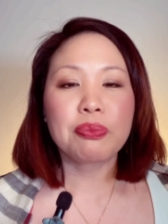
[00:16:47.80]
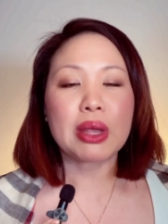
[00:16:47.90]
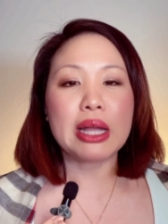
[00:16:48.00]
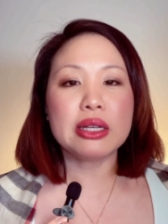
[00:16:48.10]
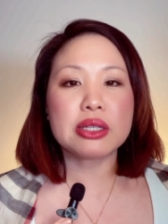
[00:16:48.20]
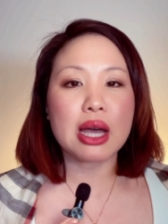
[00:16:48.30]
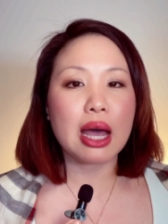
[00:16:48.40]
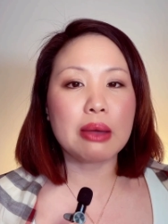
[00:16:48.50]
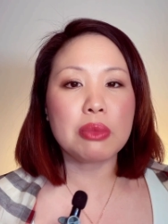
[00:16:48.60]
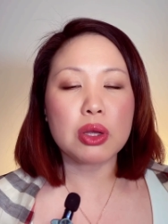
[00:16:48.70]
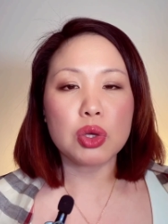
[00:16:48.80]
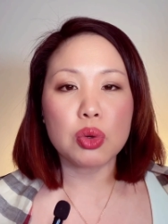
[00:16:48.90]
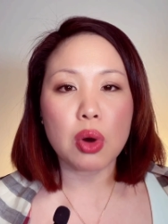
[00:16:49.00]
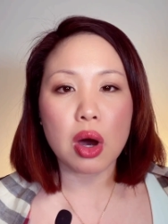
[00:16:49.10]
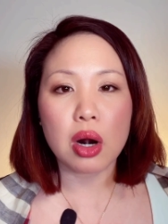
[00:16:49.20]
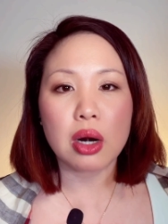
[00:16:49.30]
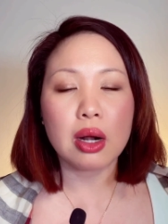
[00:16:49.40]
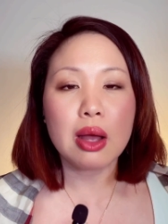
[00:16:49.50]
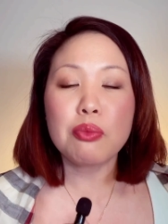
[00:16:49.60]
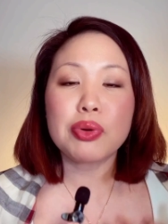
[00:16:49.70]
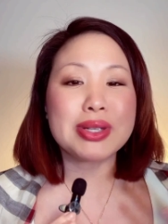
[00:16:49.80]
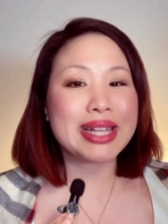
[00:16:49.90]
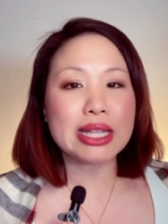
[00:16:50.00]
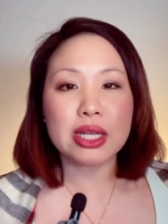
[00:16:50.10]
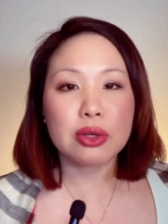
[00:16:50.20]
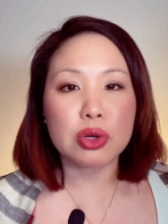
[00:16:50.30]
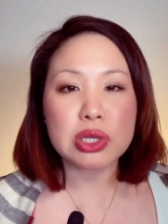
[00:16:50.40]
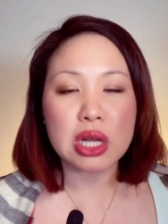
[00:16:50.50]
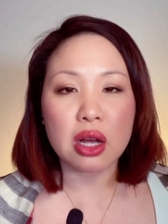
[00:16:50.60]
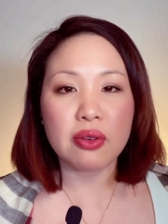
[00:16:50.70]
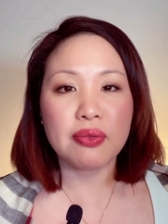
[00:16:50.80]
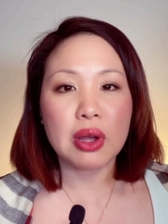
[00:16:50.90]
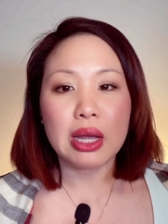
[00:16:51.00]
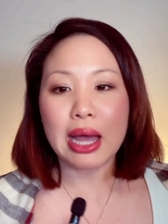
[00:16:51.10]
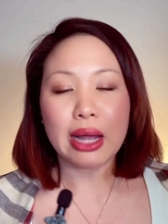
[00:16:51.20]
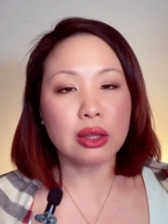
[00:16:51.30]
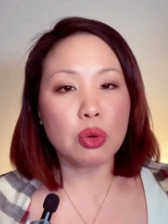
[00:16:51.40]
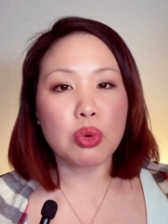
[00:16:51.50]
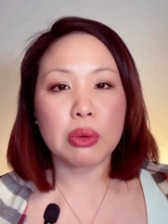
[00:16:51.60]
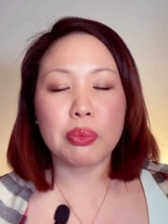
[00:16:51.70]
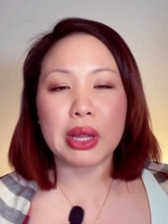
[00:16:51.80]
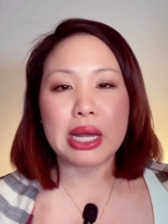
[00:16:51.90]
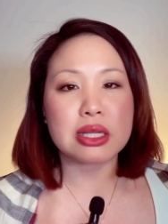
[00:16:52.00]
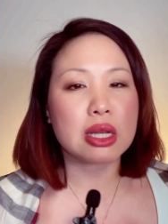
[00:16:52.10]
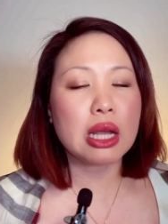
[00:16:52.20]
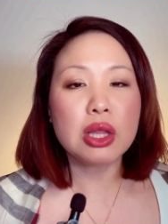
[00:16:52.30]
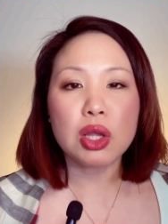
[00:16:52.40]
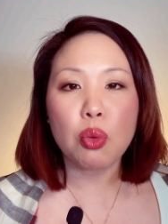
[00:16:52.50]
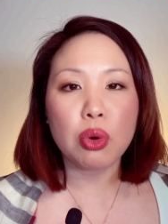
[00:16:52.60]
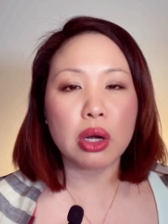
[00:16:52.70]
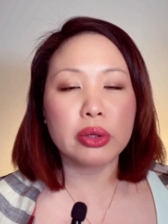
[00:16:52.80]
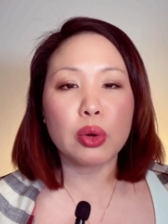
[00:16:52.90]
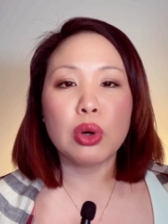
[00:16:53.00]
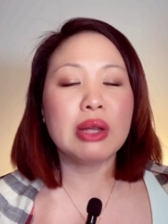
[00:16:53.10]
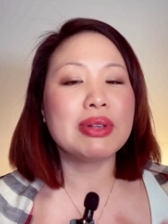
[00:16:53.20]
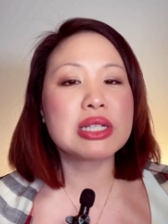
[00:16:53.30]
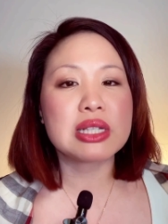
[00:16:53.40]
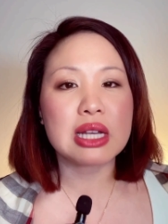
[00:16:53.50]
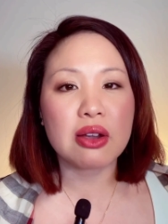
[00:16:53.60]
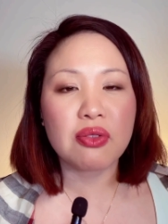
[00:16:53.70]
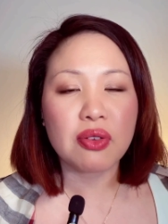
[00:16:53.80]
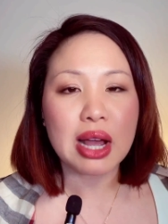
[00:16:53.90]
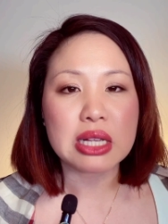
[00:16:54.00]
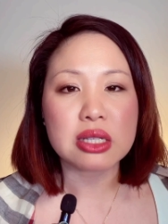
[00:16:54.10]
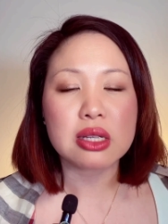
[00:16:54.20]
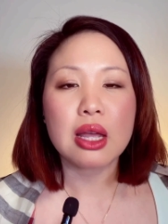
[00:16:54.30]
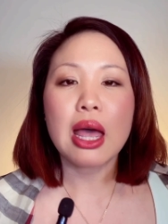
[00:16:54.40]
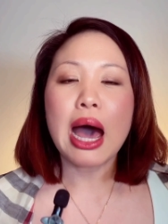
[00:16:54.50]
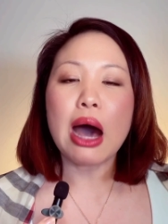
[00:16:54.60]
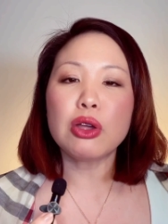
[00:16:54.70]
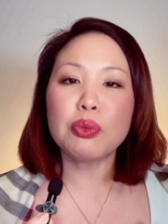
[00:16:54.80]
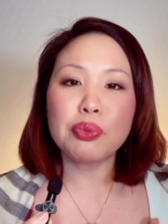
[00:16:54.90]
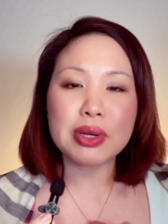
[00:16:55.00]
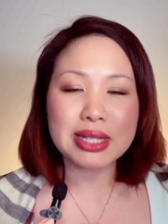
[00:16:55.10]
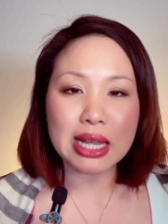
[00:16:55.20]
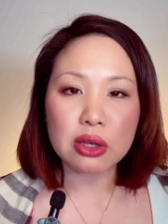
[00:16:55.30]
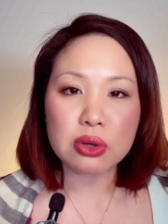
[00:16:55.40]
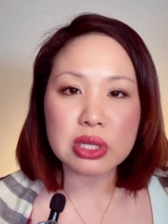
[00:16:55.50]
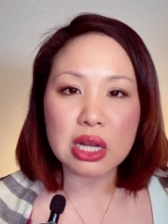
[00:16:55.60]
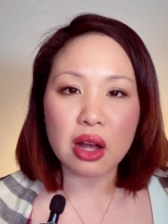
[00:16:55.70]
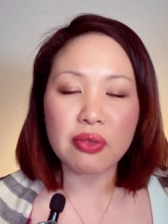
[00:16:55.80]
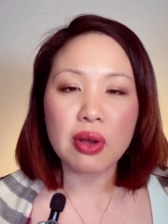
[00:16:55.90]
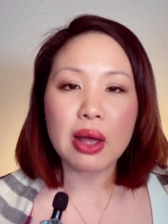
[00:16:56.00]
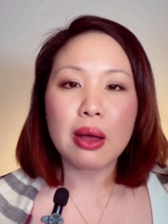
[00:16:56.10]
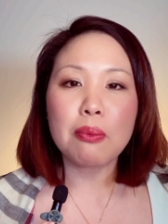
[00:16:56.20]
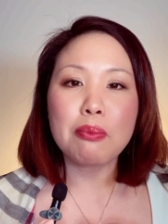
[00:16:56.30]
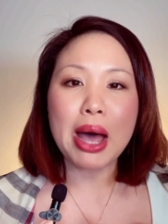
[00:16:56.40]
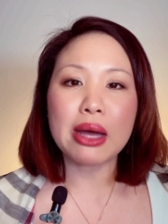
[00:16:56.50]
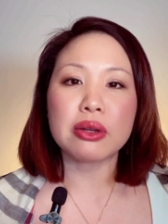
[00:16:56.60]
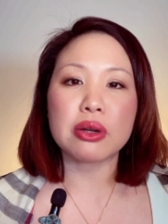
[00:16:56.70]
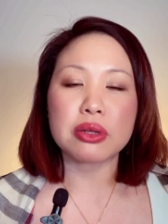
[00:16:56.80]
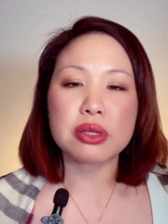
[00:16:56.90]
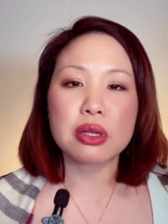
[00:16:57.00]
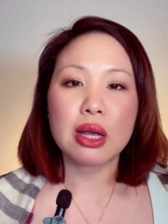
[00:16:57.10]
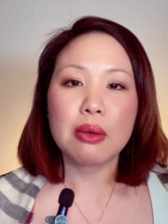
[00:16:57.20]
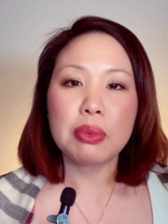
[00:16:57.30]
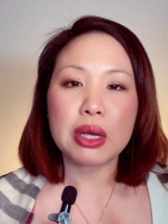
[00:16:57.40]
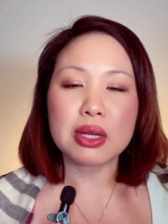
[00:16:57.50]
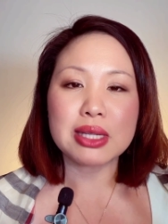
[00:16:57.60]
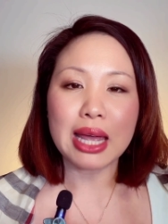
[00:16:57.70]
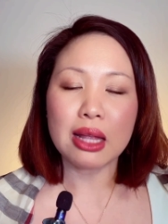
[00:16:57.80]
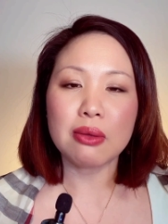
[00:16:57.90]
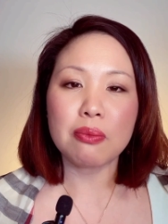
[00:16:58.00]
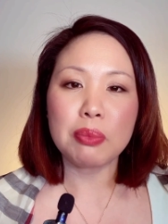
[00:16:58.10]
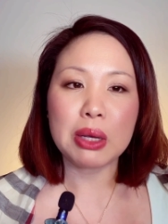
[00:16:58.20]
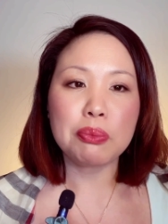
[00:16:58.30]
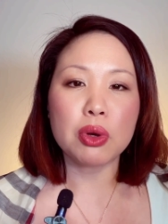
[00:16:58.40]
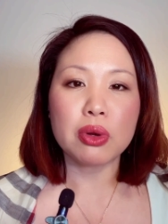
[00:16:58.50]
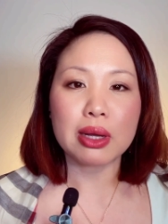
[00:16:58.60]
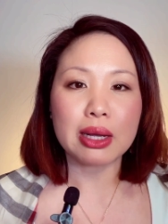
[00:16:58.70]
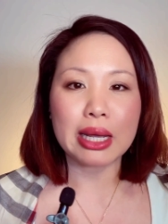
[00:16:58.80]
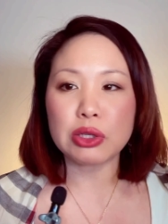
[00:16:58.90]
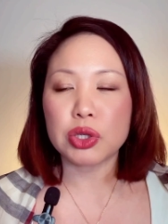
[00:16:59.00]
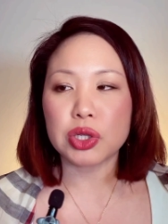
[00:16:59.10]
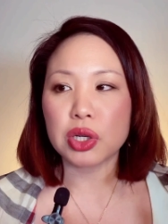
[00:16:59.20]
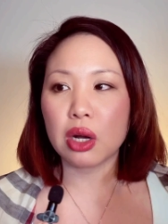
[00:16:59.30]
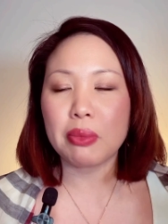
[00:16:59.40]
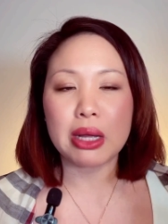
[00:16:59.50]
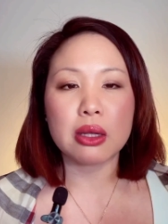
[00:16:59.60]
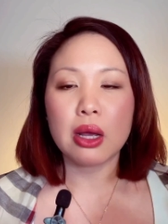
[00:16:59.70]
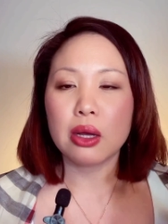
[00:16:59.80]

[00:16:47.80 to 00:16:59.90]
Anytime you are presenting yourself at the workplace, in the world, or even seeing friends, how you present yourself matters, because then people get to determine,